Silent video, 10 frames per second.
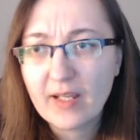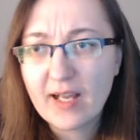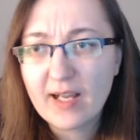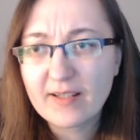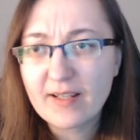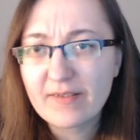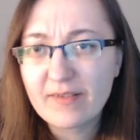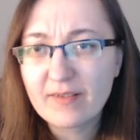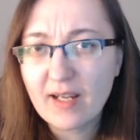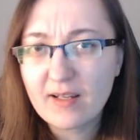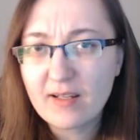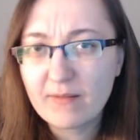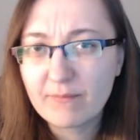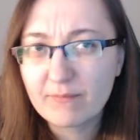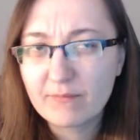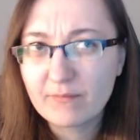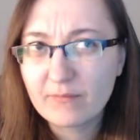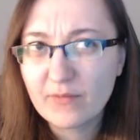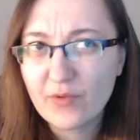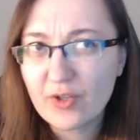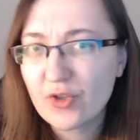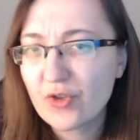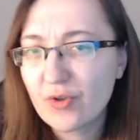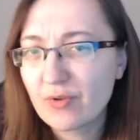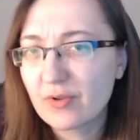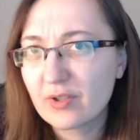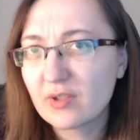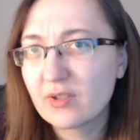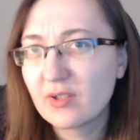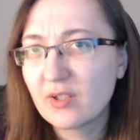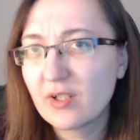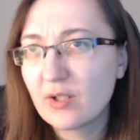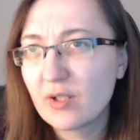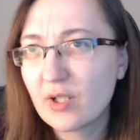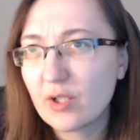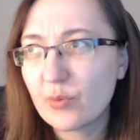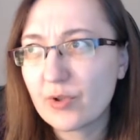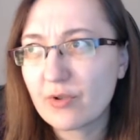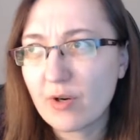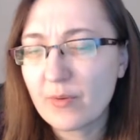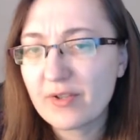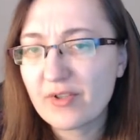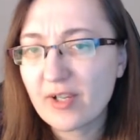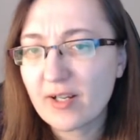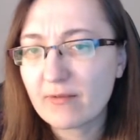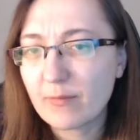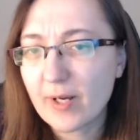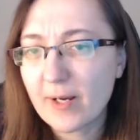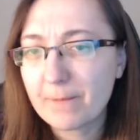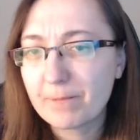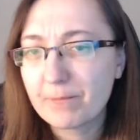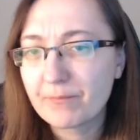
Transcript: I guess they were sure it would go inside of Bam,